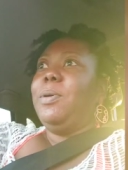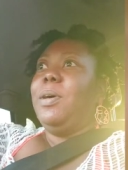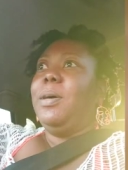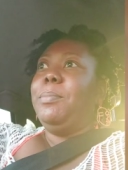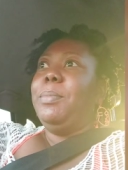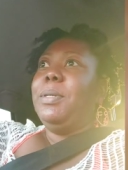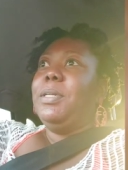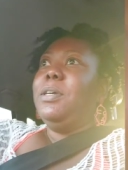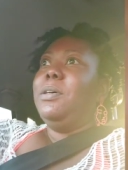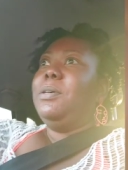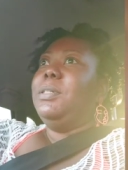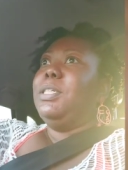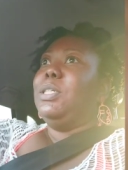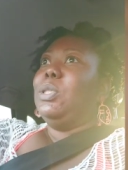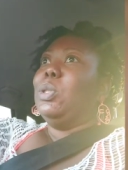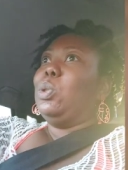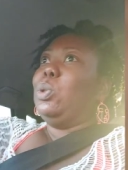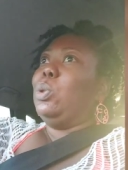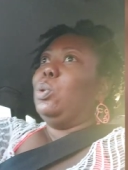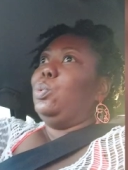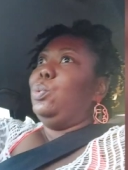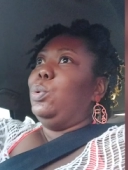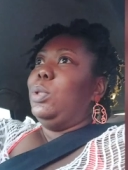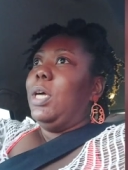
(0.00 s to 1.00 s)
I want to be down here
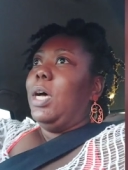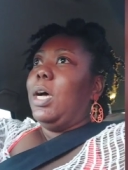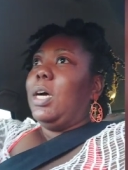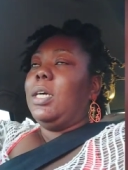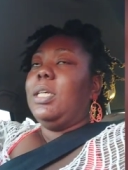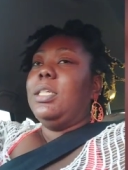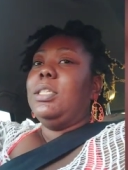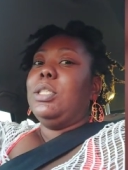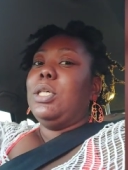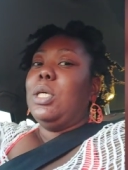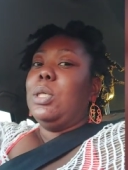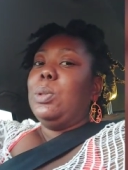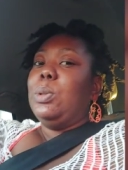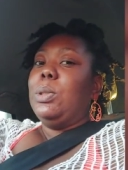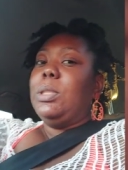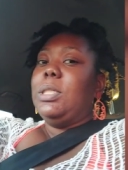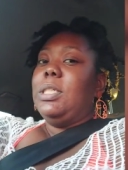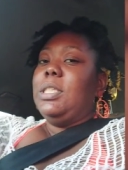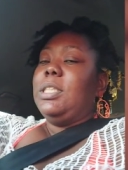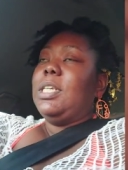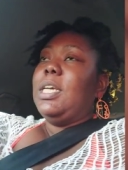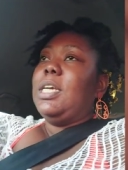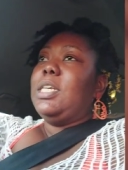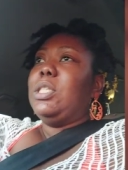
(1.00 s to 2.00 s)
too dark. It's a good
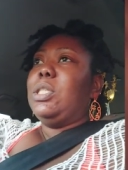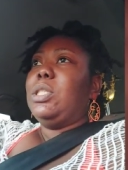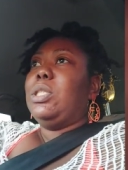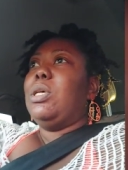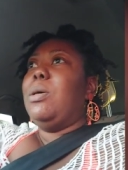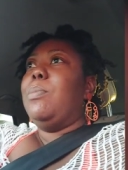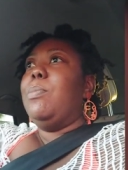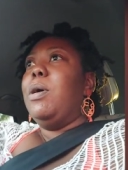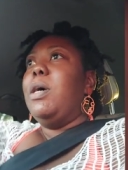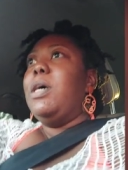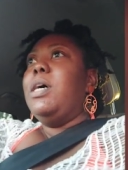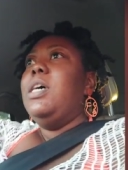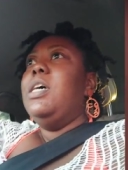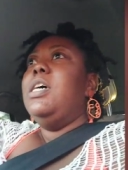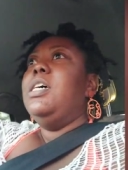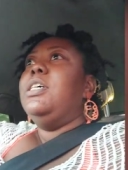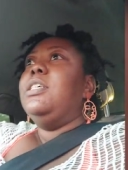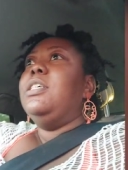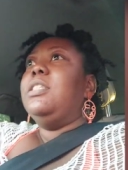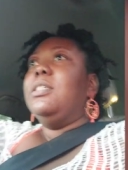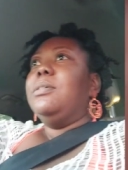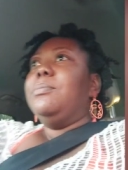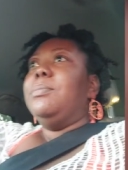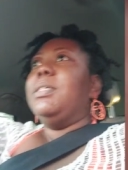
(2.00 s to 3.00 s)
thing, say summer,
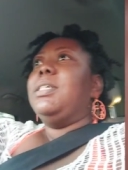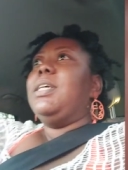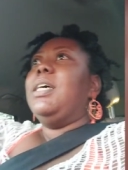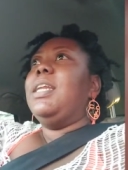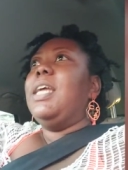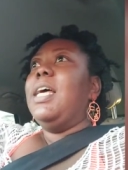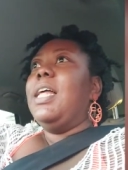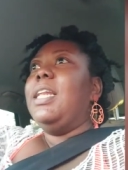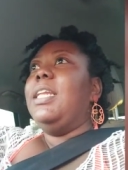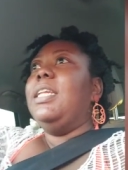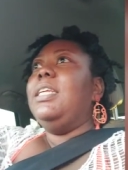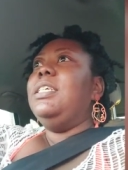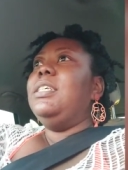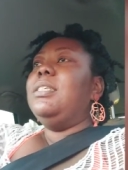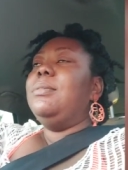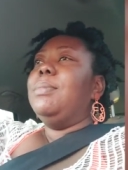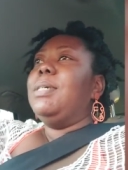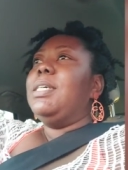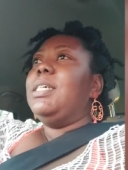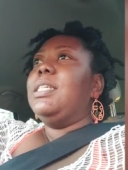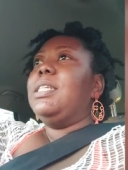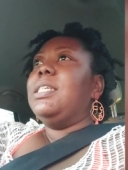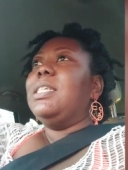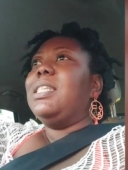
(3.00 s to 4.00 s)
so we can at least
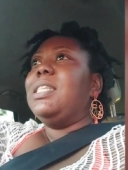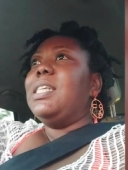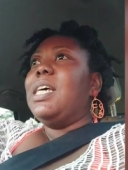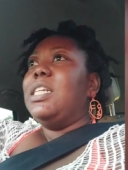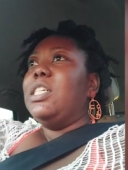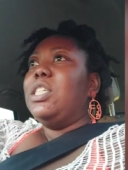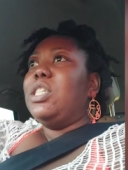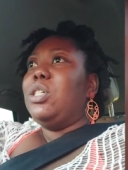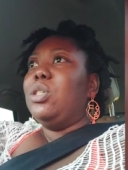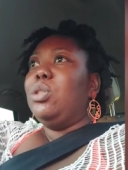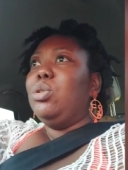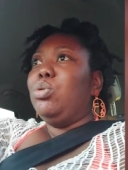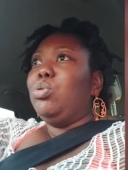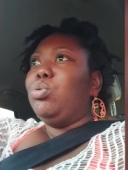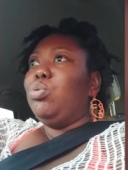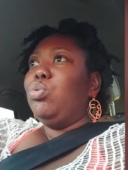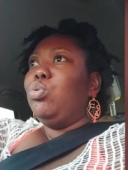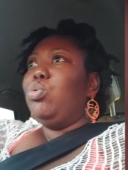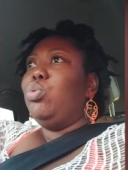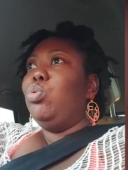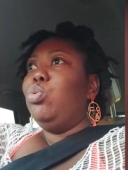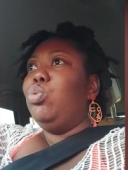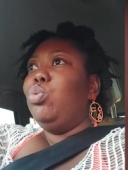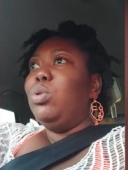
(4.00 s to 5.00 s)
make it to Santa
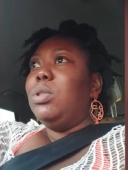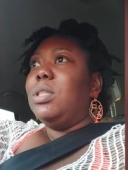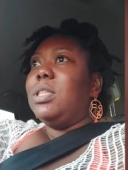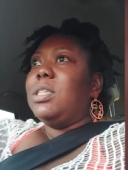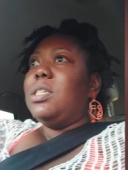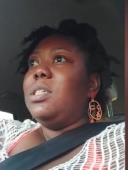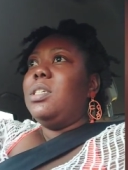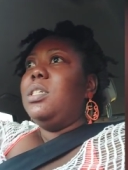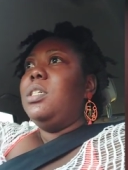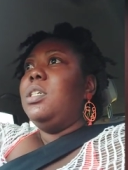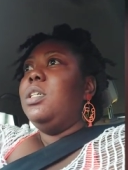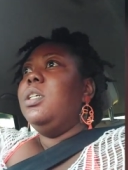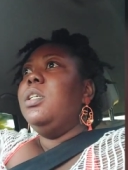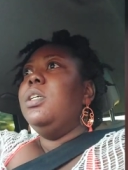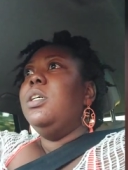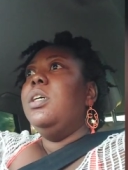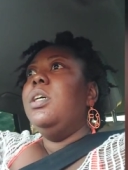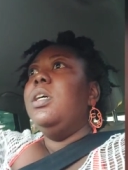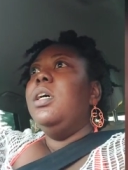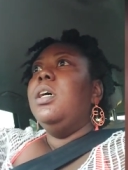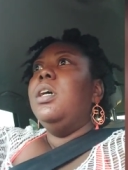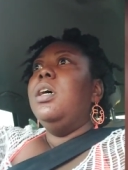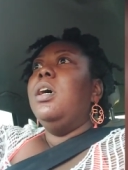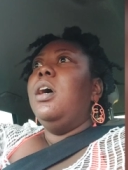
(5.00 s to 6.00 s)
Cruz
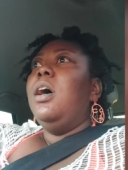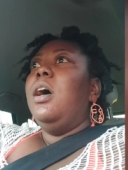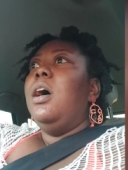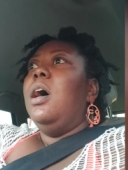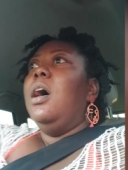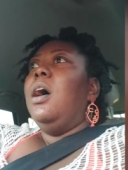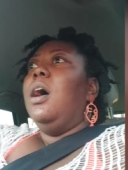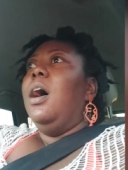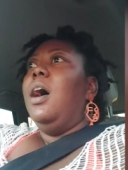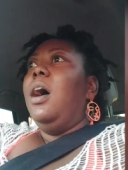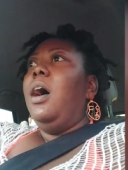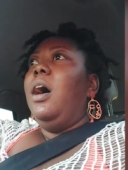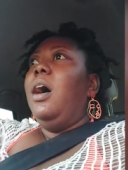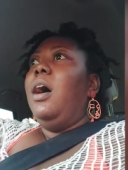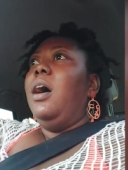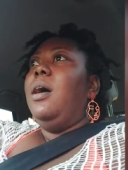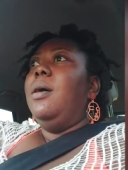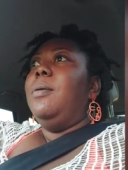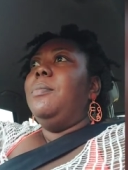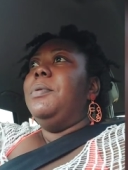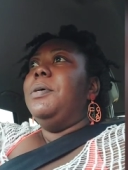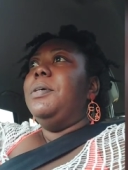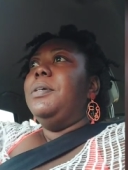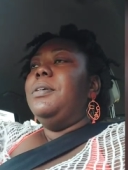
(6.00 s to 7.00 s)

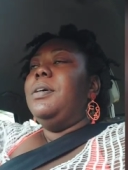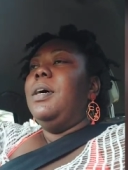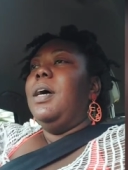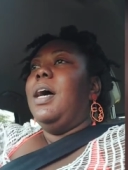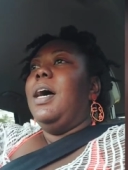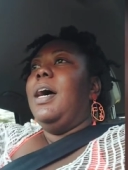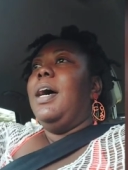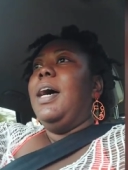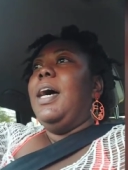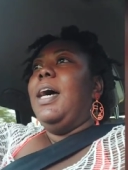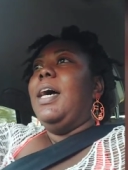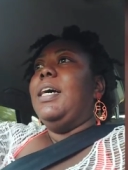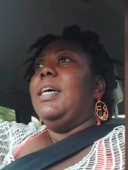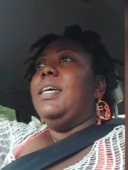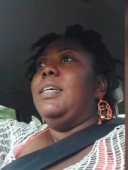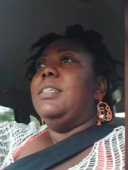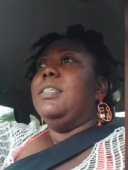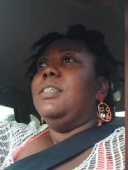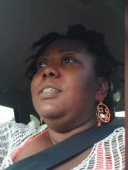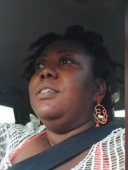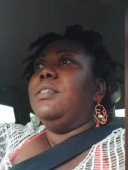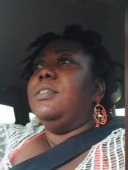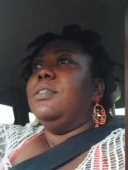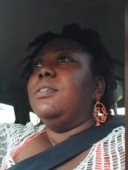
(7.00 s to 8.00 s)
um
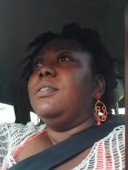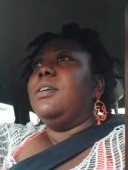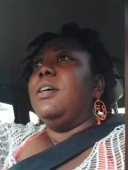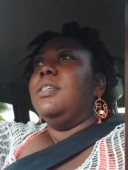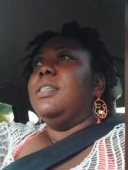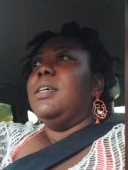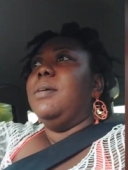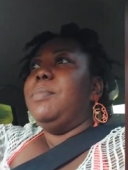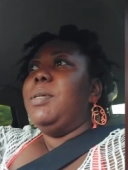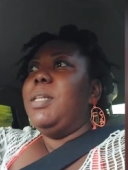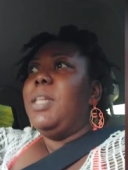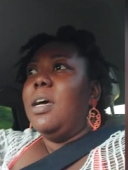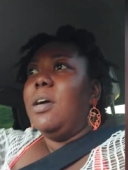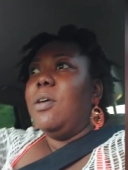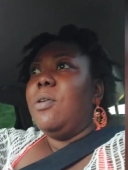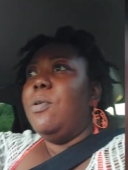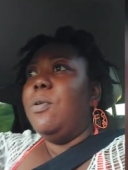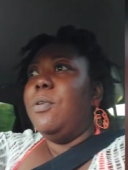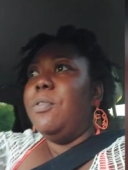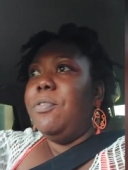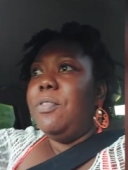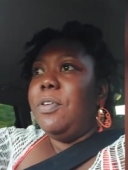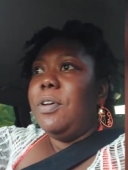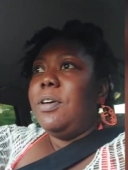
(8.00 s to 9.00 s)
and because I'm in La
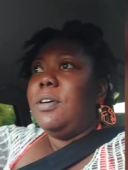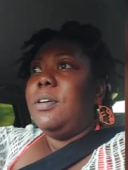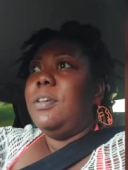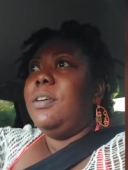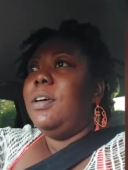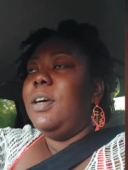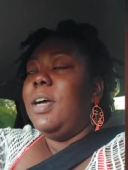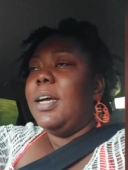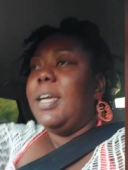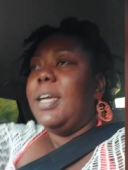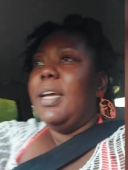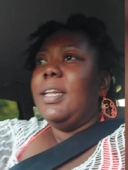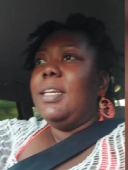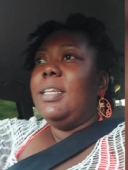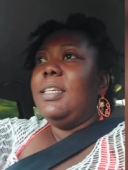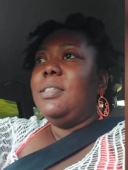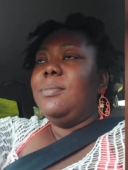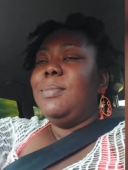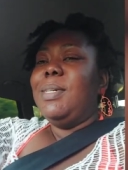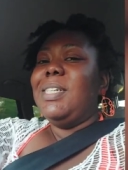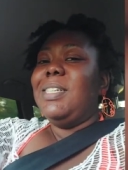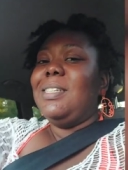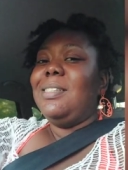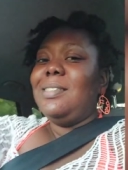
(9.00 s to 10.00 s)
Lacovia, I can at
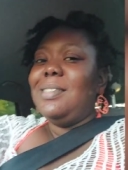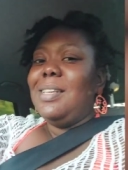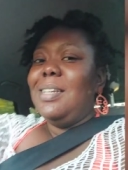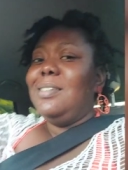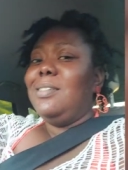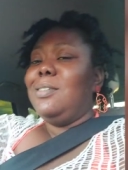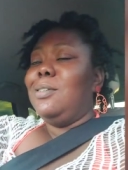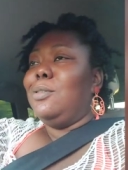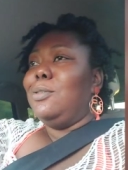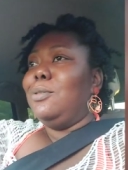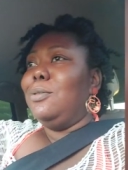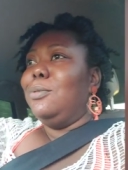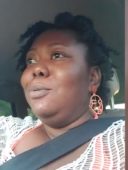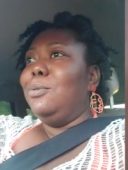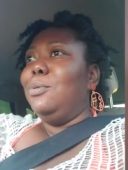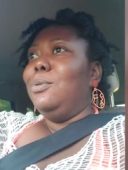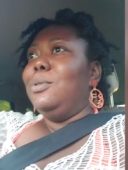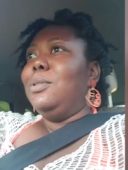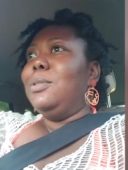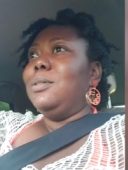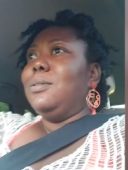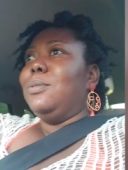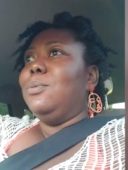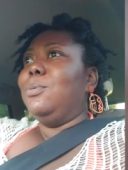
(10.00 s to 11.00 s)
least make it to Santa
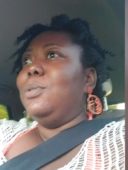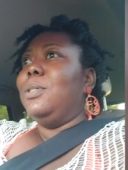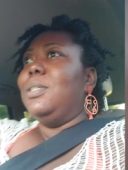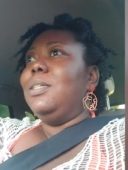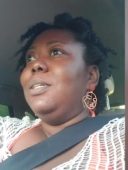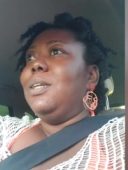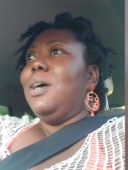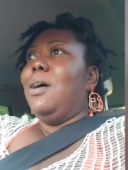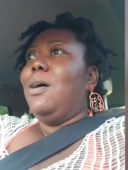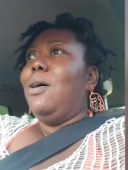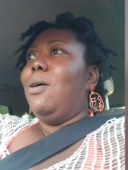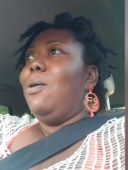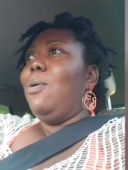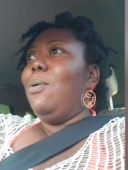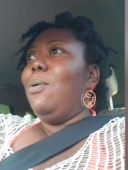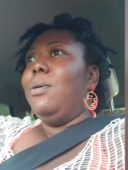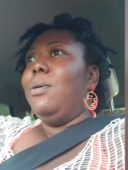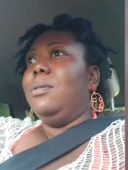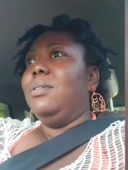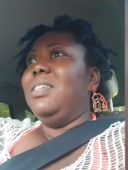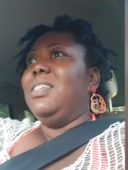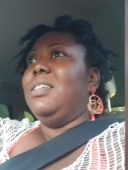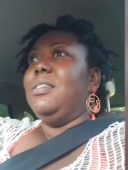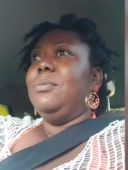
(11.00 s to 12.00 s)
Cruz within an
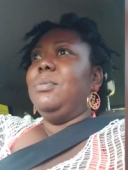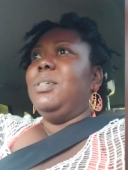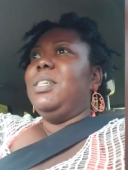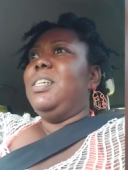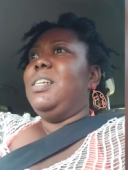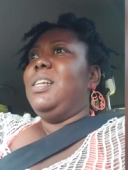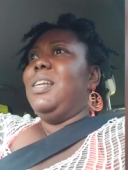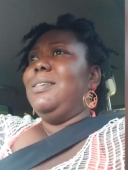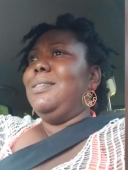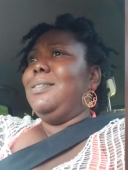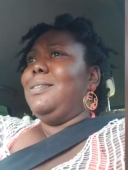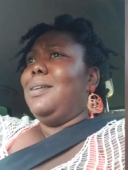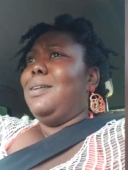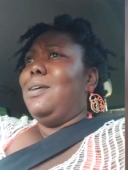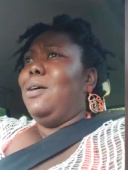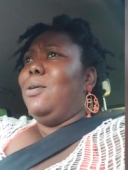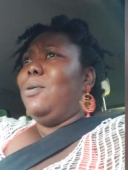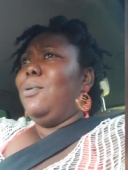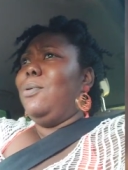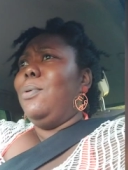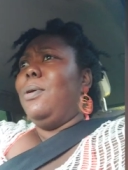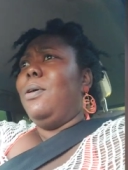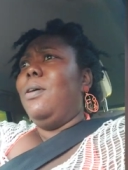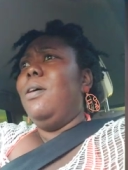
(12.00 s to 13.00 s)
hour, within less than an
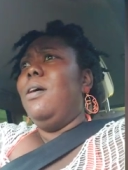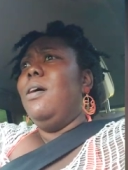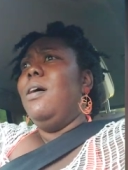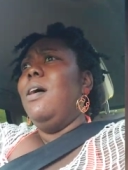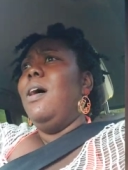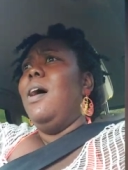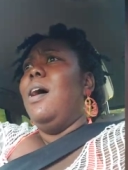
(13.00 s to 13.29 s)
hour.